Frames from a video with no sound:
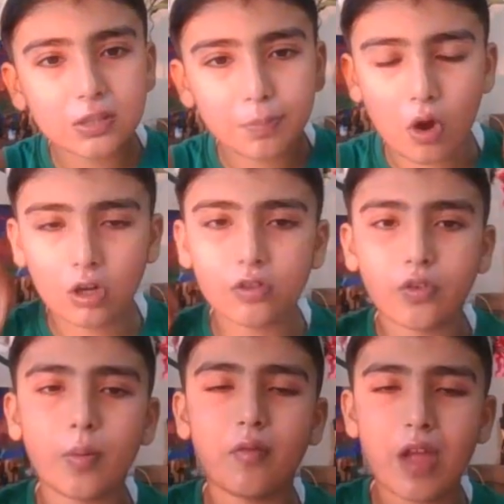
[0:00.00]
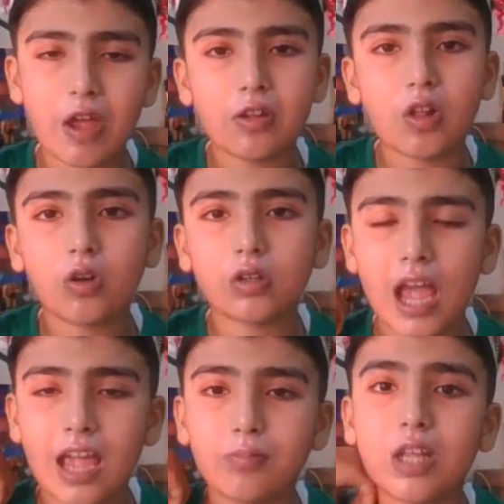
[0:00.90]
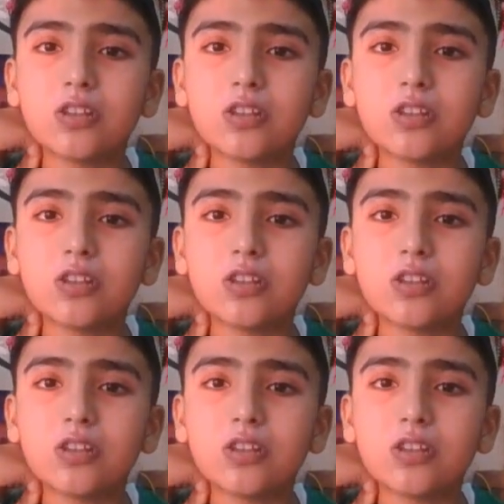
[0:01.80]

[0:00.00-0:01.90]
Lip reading: a spark from a very long time.